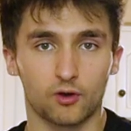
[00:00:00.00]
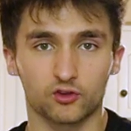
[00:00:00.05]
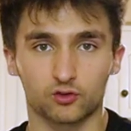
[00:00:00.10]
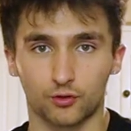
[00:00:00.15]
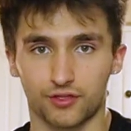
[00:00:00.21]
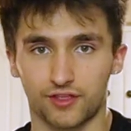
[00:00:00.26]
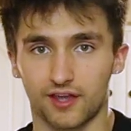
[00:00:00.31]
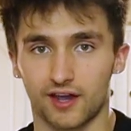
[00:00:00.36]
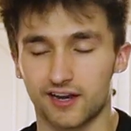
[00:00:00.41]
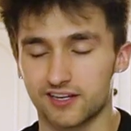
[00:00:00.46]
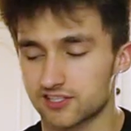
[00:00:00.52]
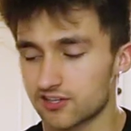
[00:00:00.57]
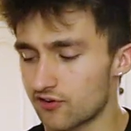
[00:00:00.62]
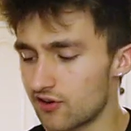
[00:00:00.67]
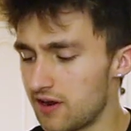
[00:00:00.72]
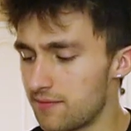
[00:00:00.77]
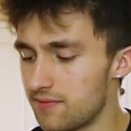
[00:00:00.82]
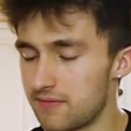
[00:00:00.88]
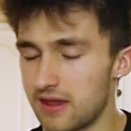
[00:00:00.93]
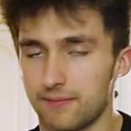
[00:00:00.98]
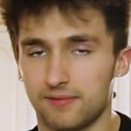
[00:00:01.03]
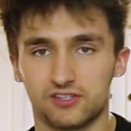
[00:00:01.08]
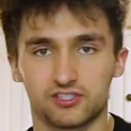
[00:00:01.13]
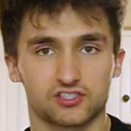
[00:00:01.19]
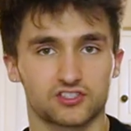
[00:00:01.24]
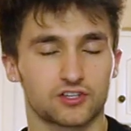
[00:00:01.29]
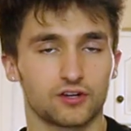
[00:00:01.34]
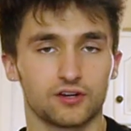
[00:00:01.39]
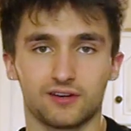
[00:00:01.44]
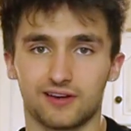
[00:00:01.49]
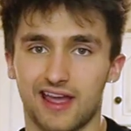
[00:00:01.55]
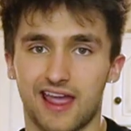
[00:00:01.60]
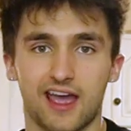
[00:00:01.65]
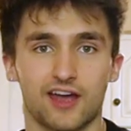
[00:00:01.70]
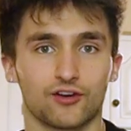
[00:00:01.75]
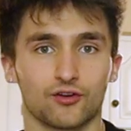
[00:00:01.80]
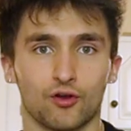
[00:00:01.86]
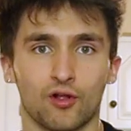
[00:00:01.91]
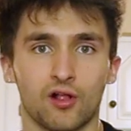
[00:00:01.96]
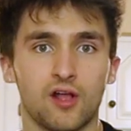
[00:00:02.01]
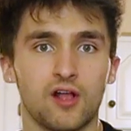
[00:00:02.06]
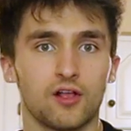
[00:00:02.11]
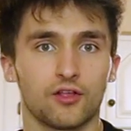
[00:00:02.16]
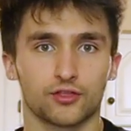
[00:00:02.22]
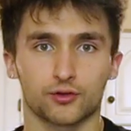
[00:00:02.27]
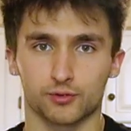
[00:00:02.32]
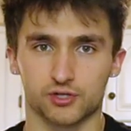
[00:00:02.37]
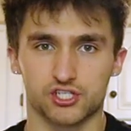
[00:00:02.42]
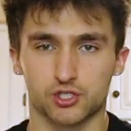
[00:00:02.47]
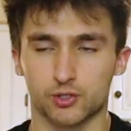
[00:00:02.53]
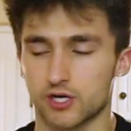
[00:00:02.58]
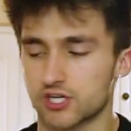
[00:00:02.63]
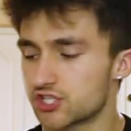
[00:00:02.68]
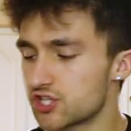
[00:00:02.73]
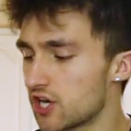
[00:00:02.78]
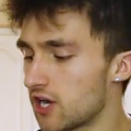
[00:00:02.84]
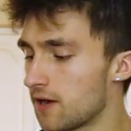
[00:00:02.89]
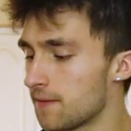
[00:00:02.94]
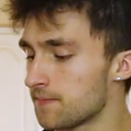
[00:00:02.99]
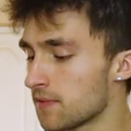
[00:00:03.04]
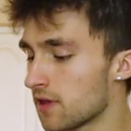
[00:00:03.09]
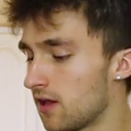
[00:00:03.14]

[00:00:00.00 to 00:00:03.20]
was with the ice cream. Maybe just couldn't handle the restriction.